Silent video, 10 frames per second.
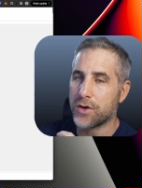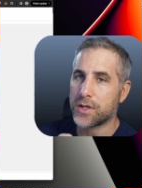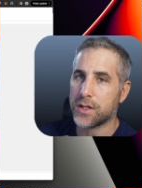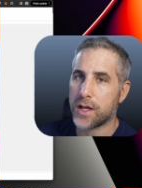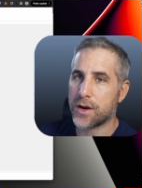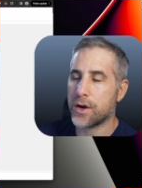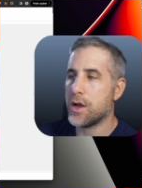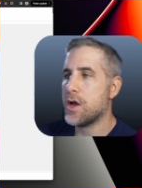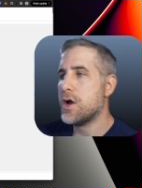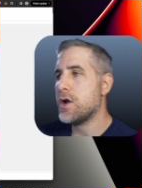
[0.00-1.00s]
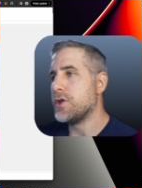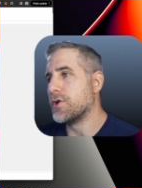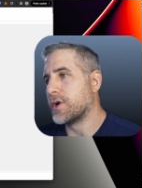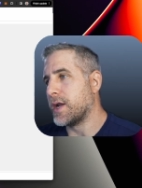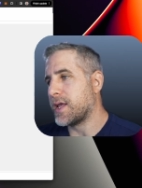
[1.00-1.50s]
calculator,
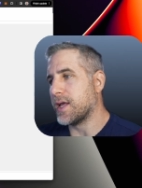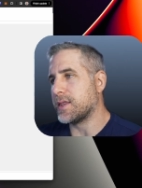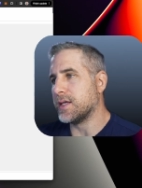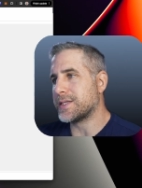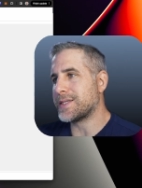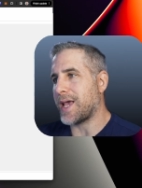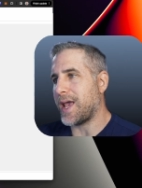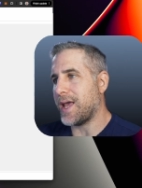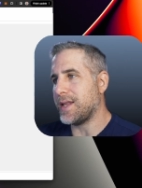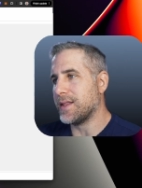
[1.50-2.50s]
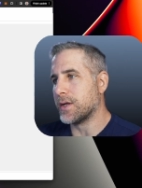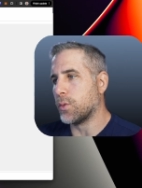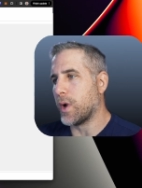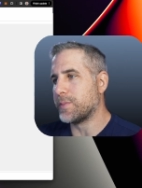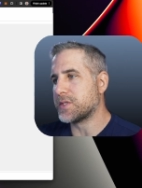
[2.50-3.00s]
you're going to get this handy little
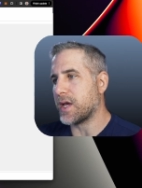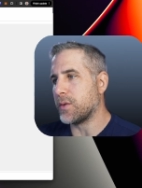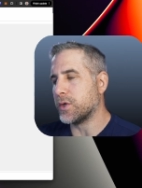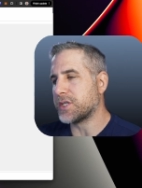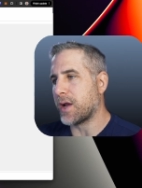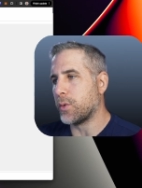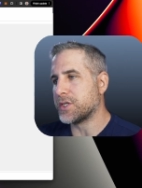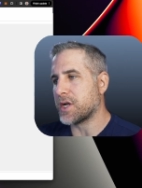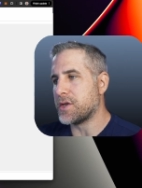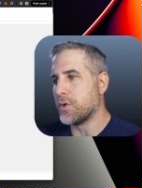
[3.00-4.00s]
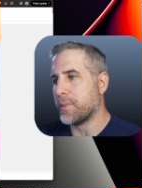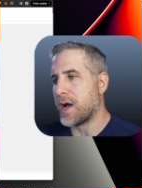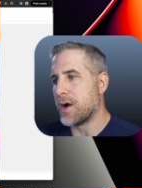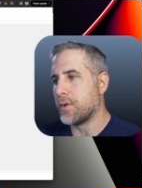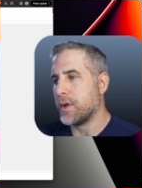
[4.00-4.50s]
website, which I wish I knew
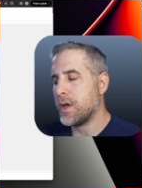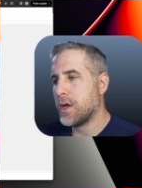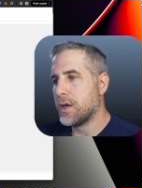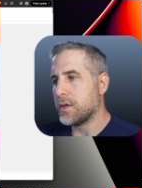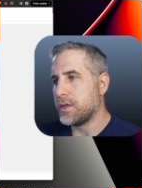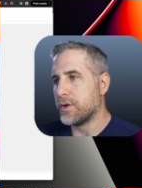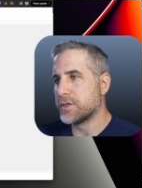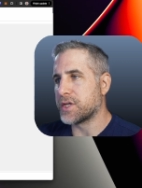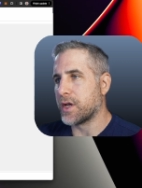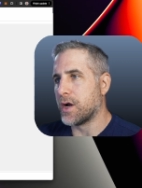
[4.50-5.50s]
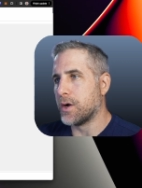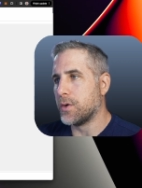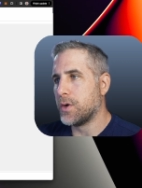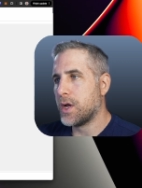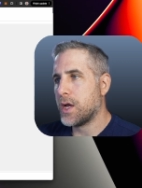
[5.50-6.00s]
about years
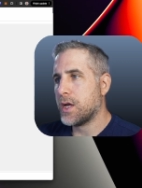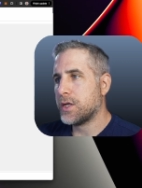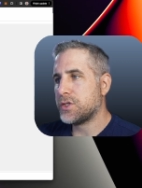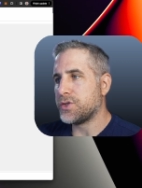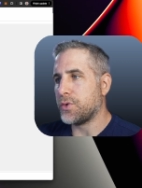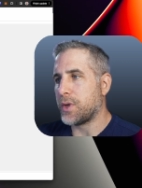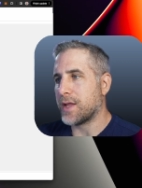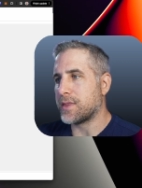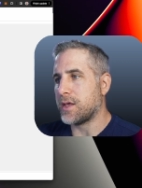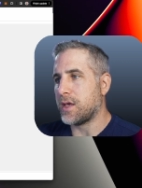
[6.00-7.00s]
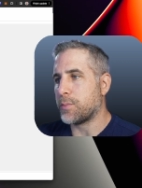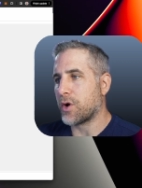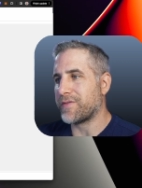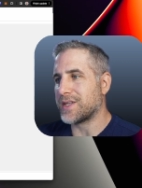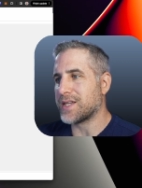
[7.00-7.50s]
ago to get the
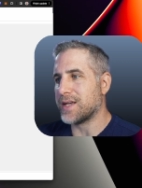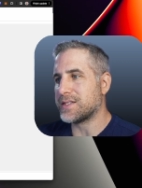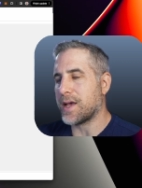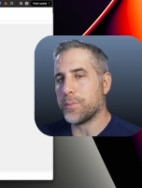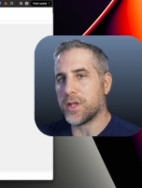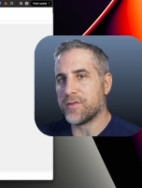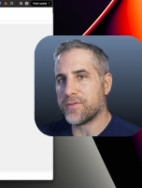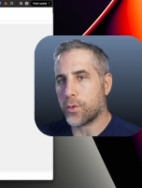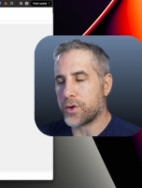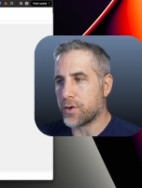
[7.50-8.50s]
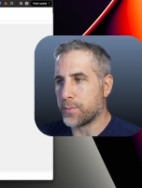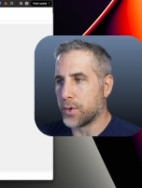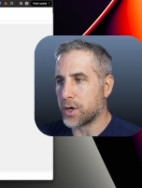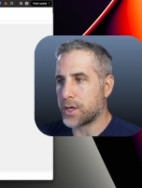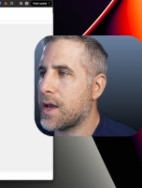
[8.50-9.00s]
perfect size template for your
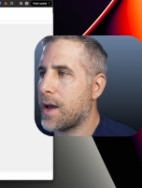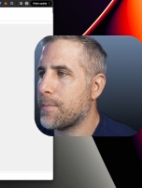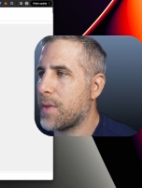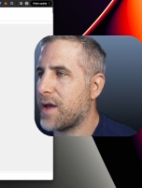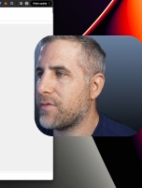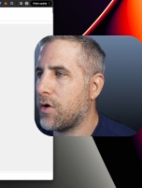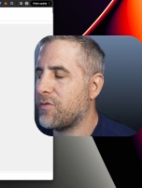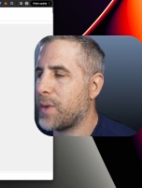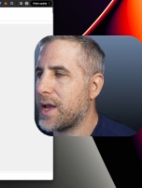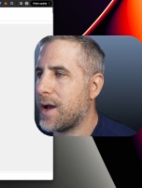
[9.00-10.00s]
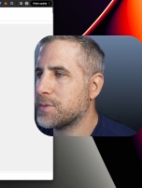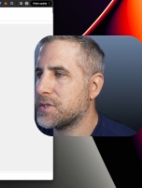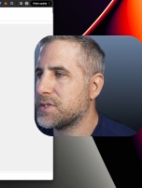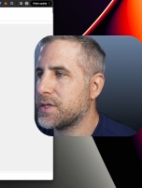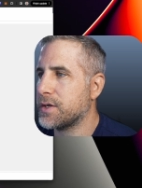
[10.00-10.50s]
book. I, I have all of my
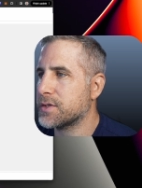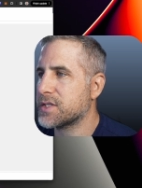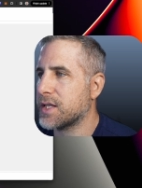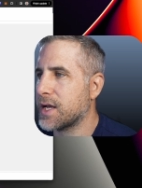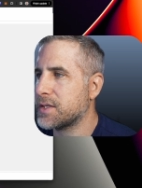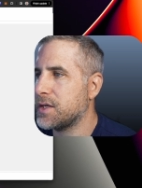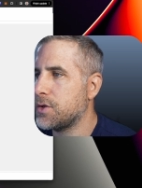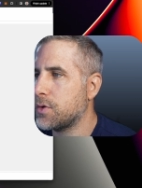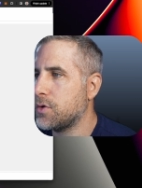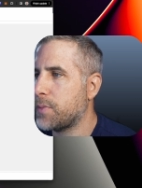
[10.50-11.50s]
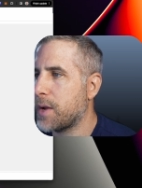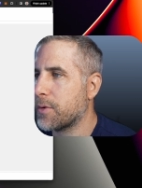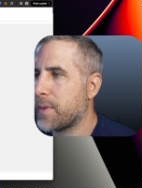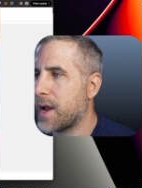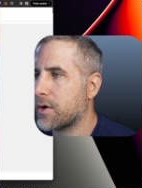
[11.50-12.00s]
options here selected. You can do
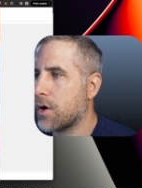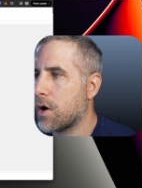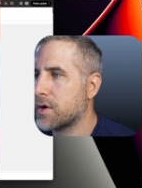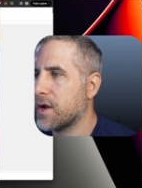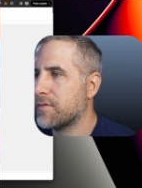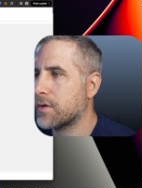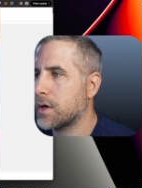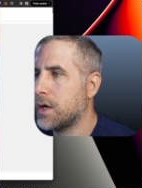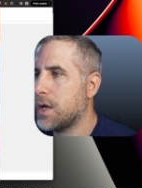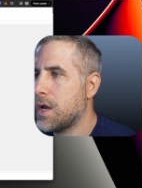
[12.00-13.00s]
paperback or hardcover.